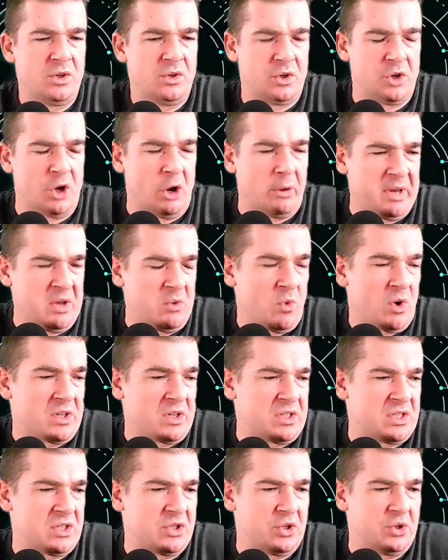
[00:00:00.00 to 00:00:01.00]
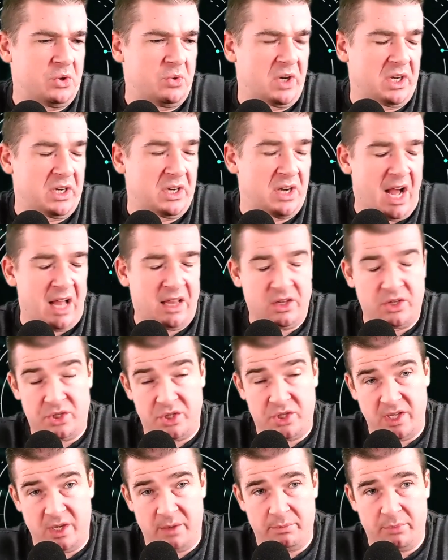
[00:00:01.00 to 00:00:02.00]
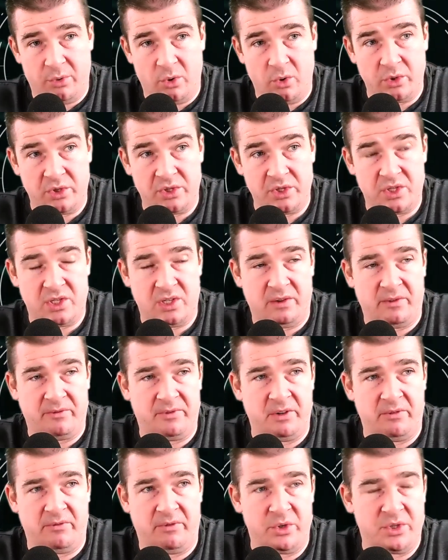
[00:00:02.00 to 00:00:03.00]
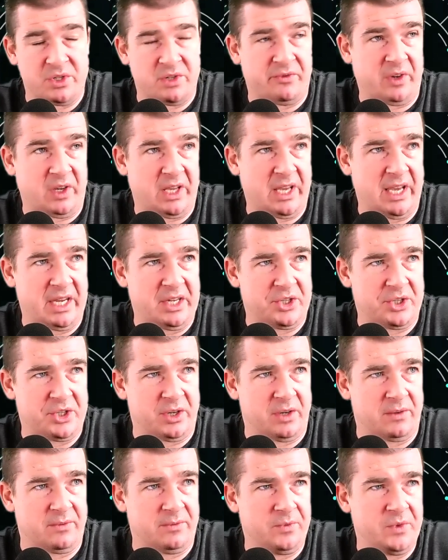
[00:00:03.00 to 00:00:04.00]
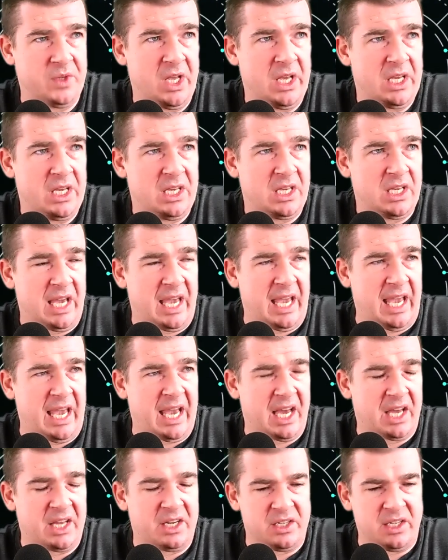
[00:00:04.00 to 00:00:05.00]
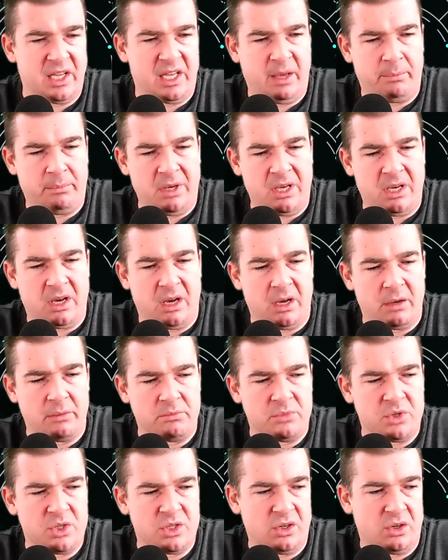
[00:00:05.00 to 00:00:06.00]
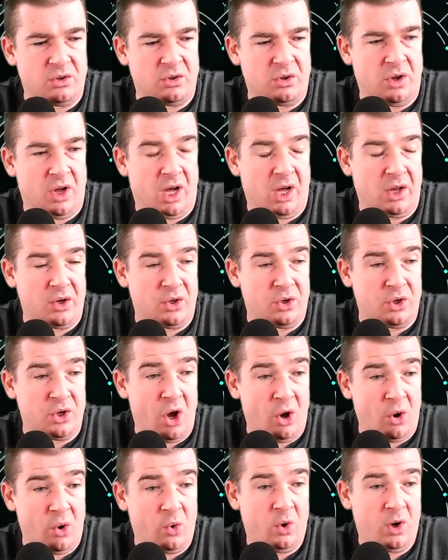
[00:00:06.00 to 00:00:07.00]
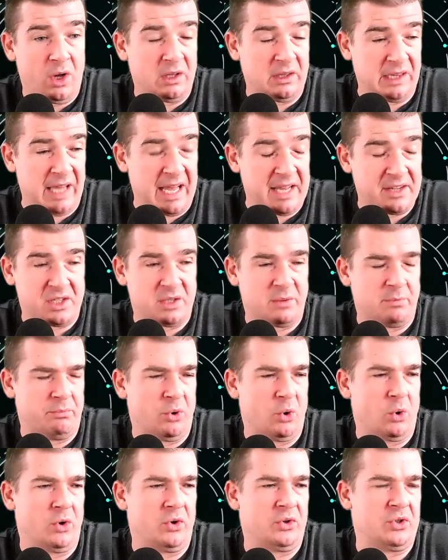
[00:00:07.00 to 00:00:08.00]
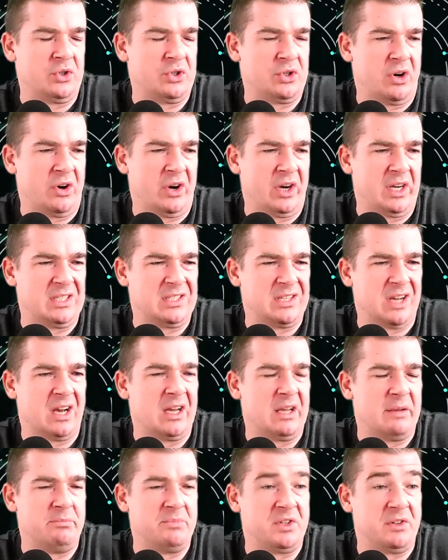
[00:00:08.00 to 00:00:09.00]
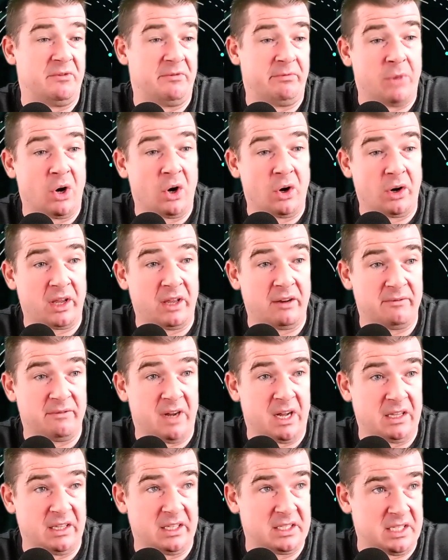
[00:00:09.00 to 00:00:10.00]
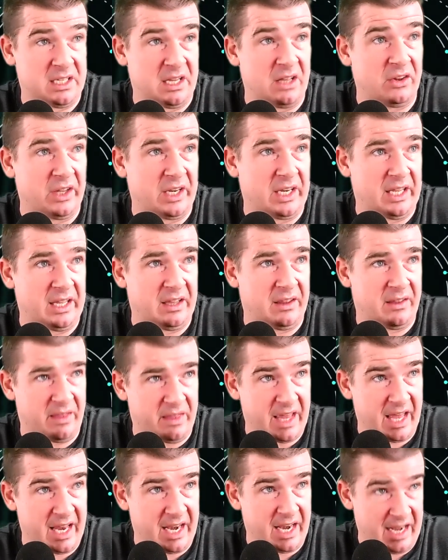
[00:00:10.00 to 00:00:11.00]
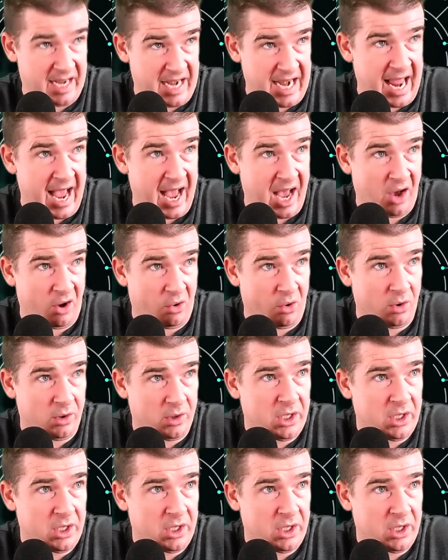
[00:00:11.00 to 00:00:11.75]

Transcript: nobody wants to acknowledge the importance of diversification. And it becomes no less important during times of market volatility than now,